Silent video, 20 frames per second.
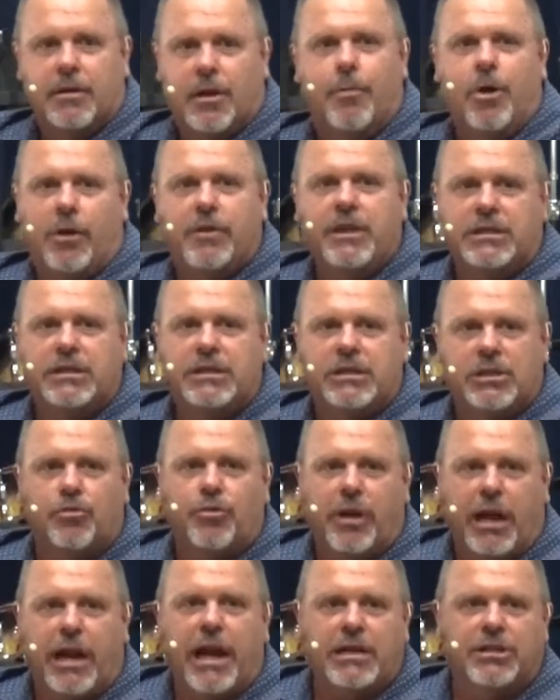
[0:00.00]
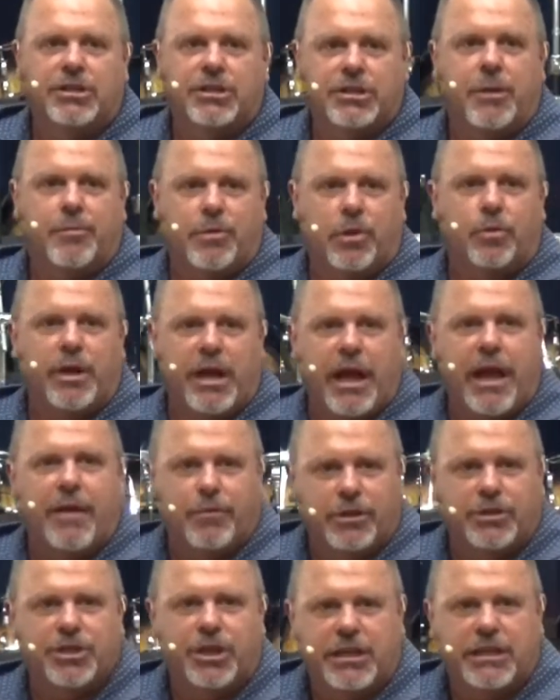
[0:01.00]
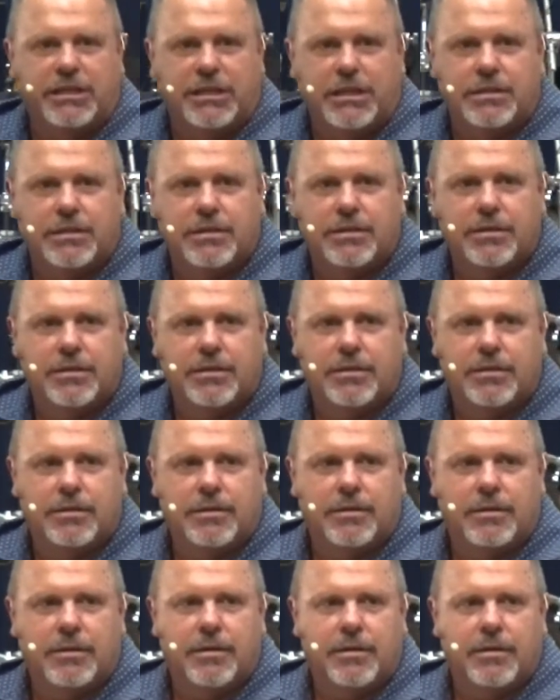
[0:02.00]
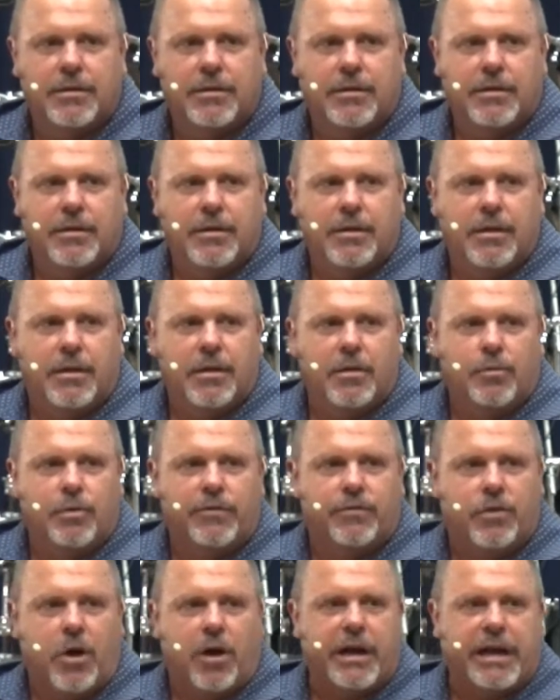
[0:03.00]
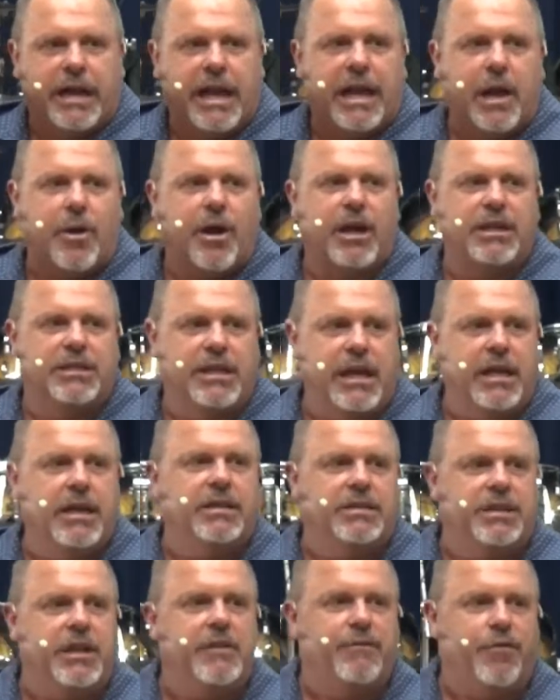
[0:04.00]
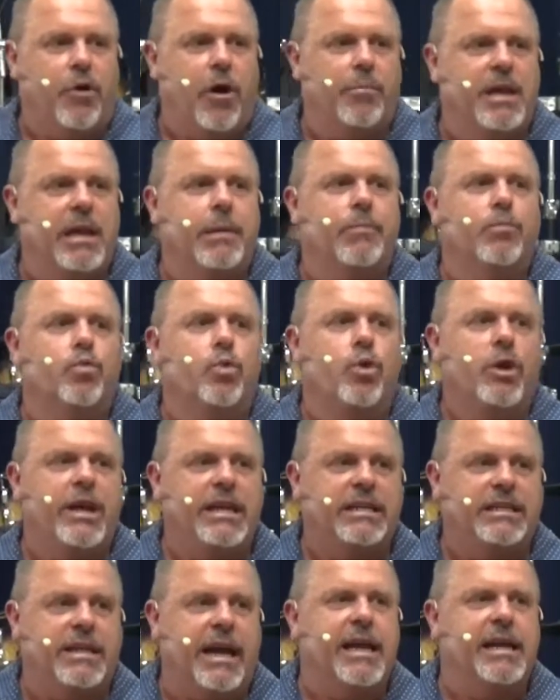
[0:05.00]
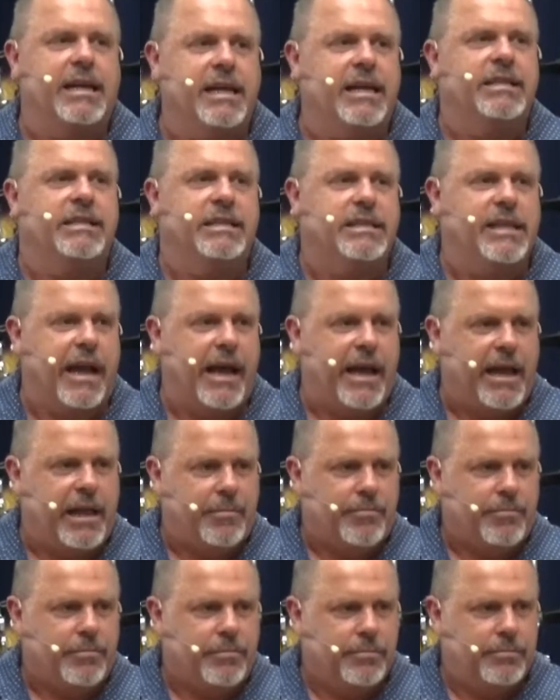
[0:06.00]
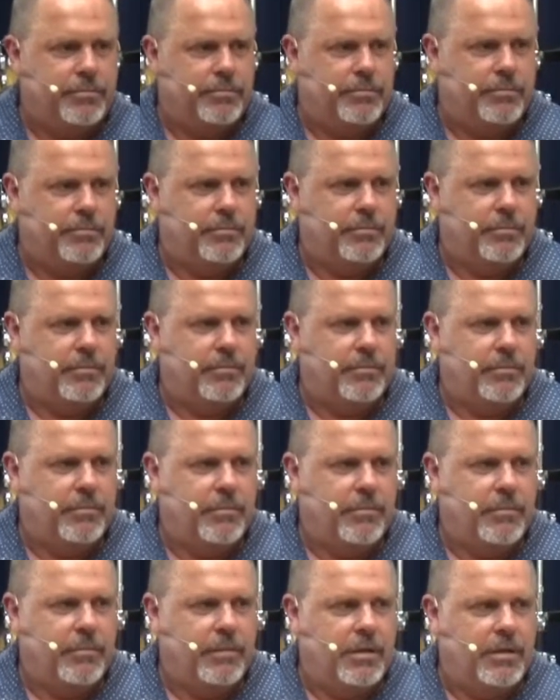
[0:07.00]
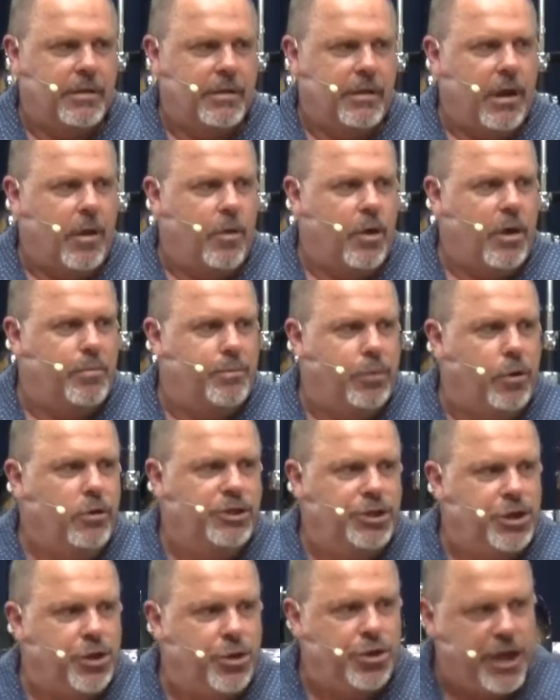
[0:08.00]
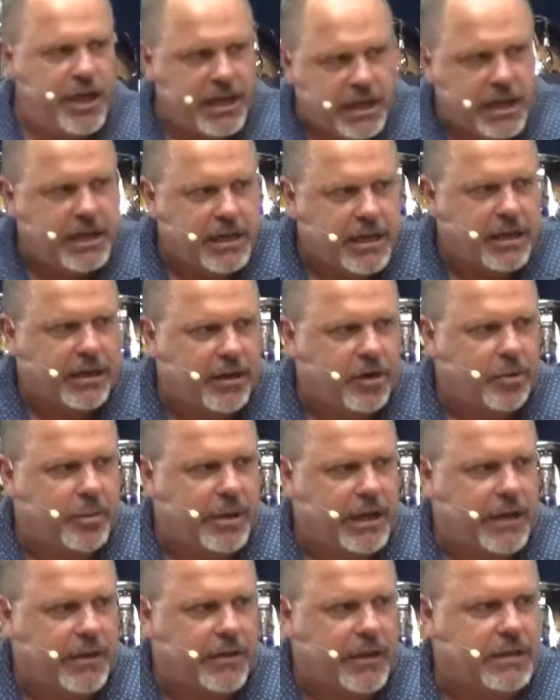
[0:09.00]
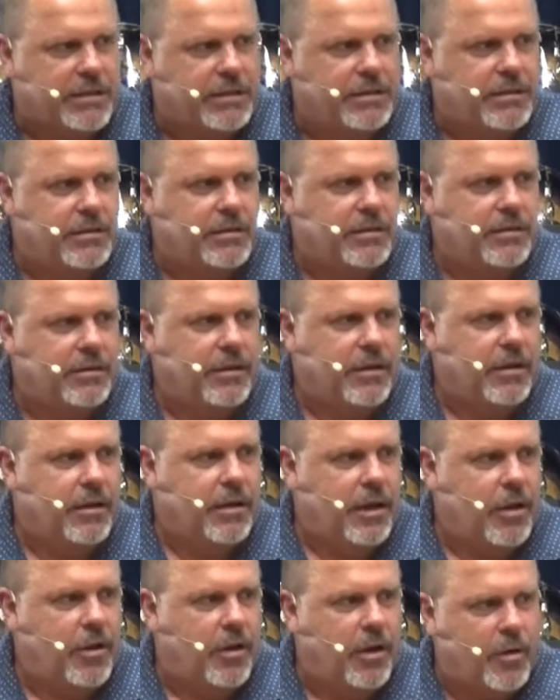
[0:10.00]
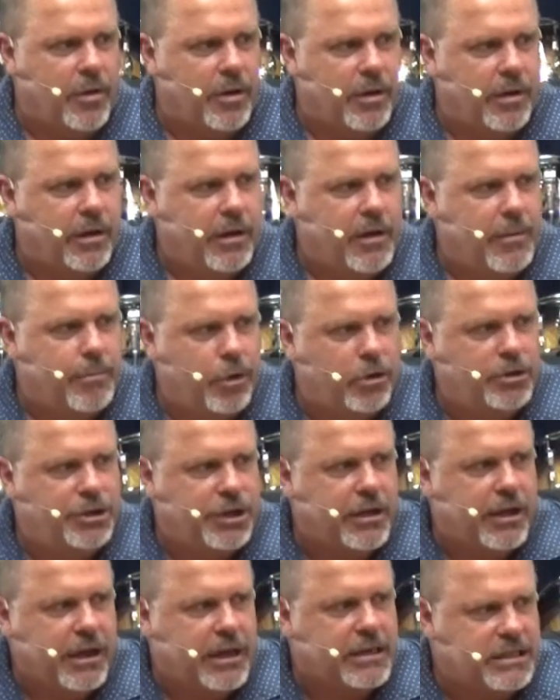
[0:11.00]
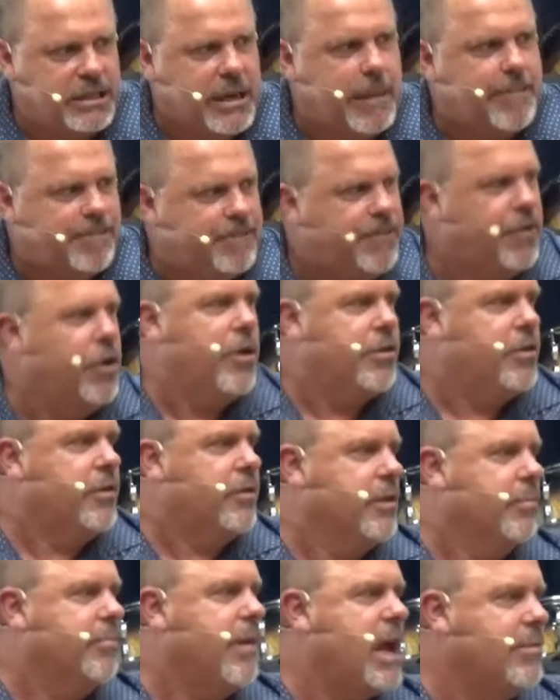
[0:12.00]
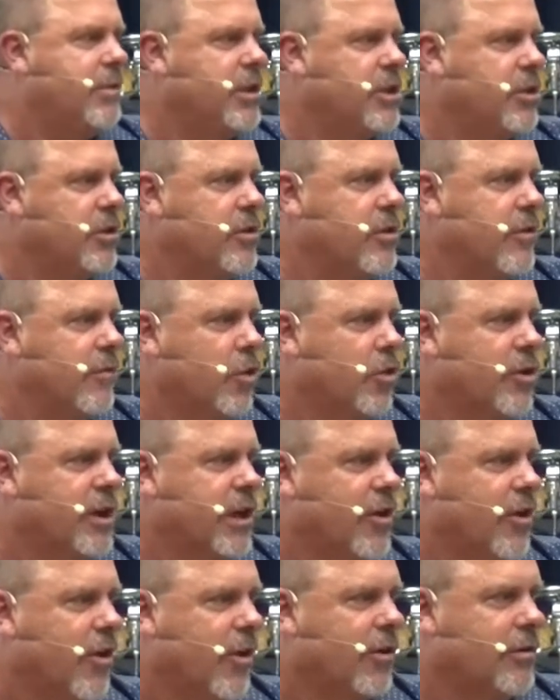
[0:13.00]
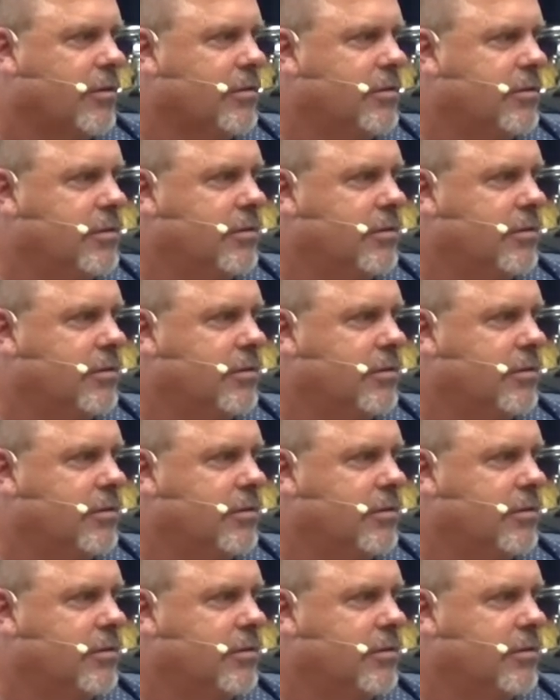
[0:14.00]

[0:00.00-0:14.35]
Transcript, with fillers: Come on, this is the relationship that we have with Jesus. We've got to get our identity from him. We take his name. I want to push your thinking a little bit in this. I want to push a, a step further than maybe that you've already gone.